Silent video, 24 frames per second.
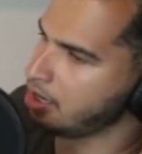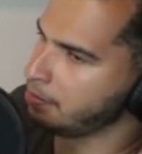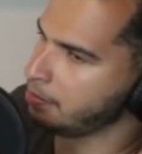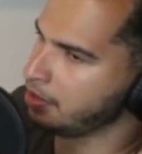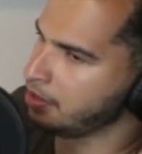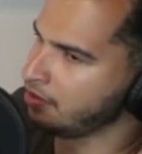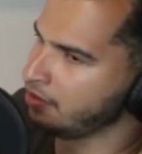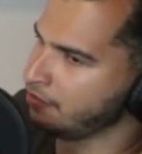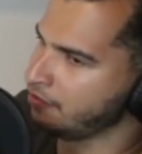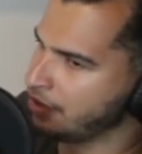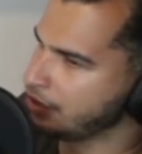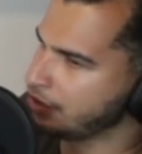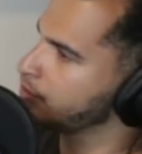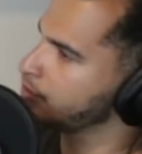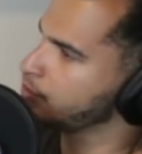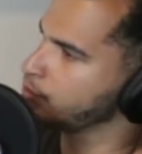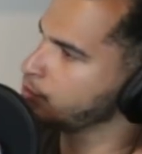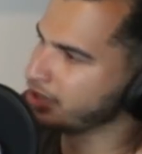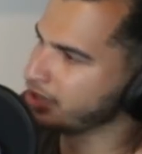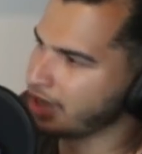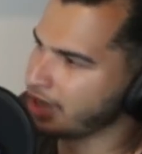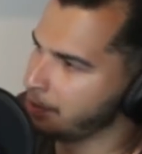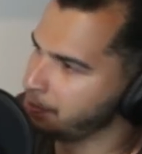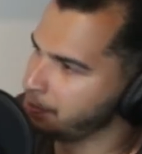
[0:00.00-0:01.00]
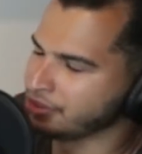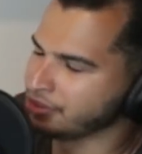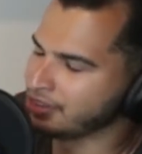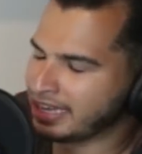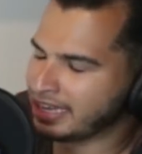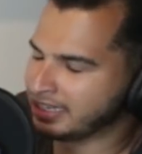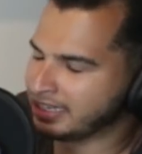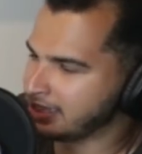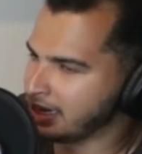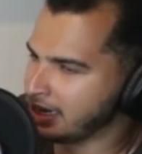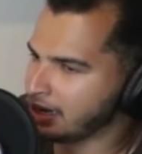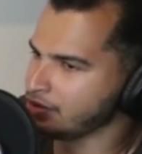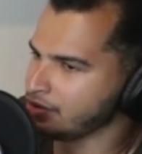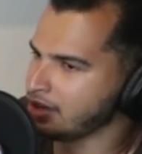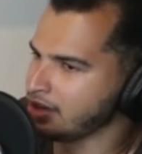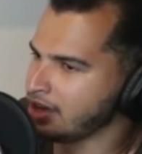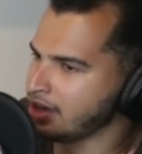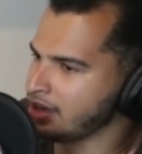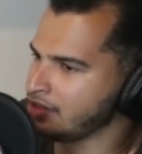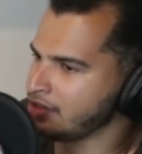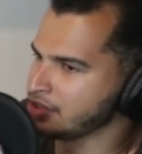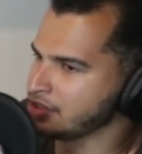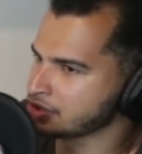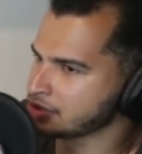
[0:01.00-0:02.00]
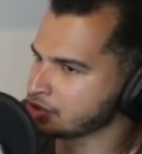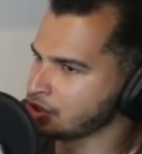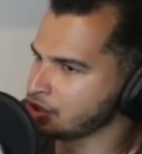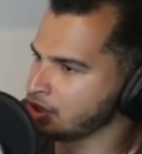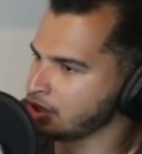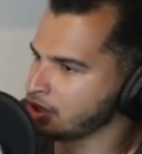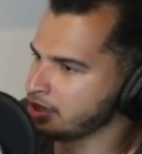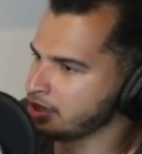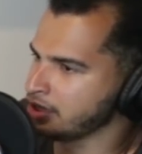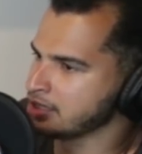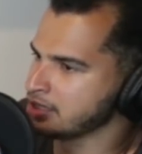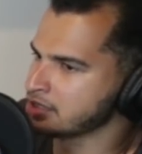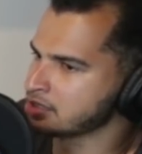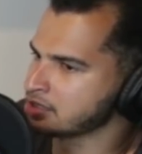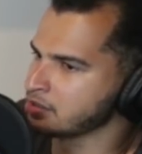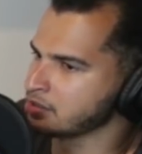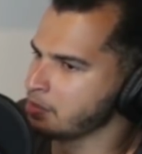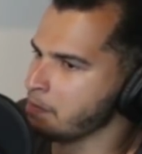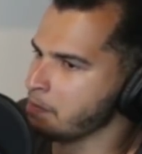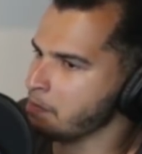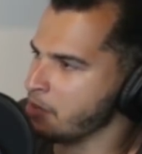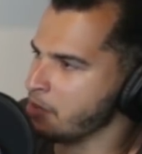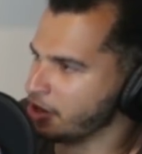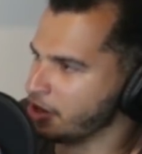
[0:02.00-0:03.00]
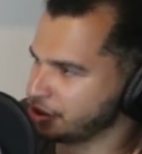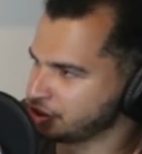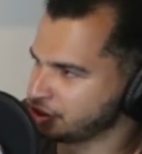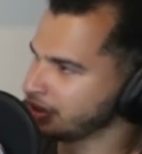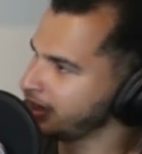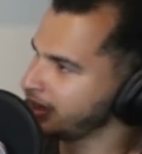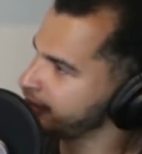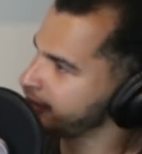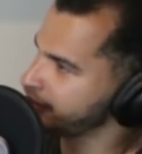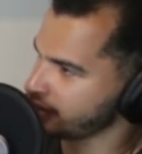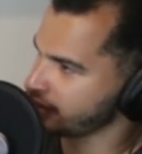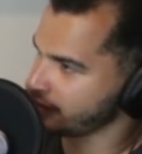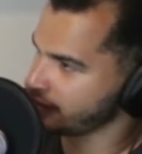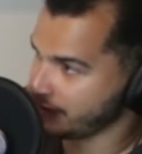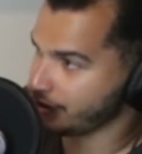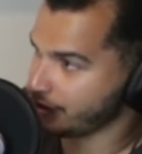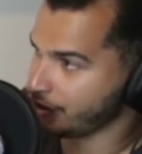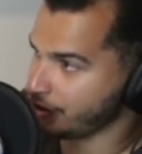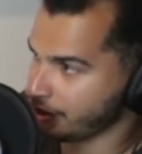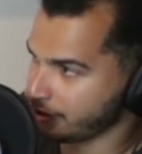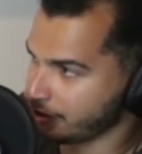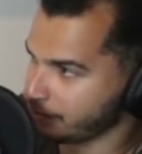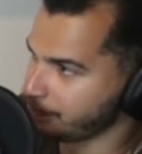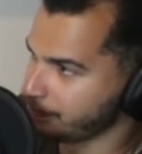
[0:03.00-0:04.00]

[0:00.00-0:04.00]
But a Veyron will not put that down, and this car is much lighter than a Veyron.